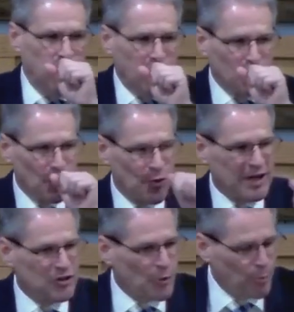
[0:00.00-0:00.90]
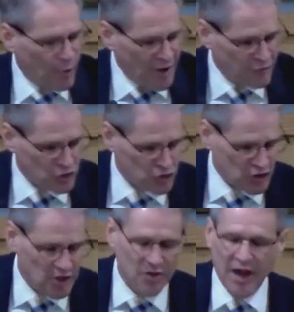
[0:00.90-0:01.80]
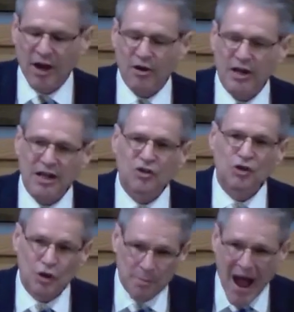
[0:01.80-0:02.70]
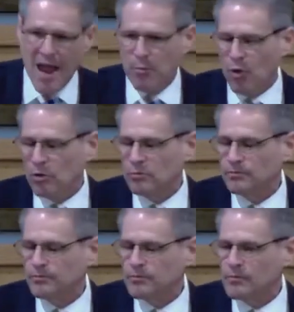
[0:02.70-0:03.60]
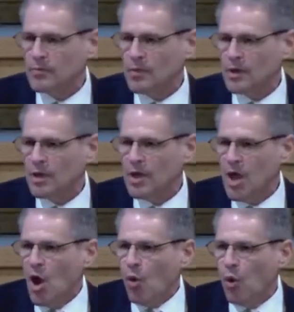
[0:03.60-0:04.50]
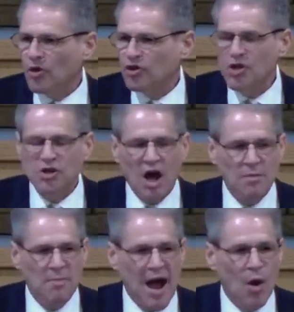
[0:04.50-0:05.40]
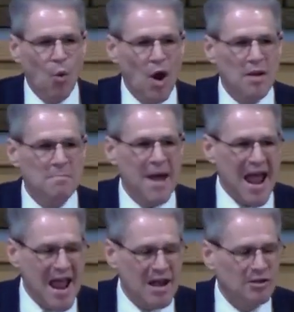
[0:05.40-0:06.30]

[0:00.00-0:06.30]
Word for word: Read the preface there in your Bible. Was it done by one man?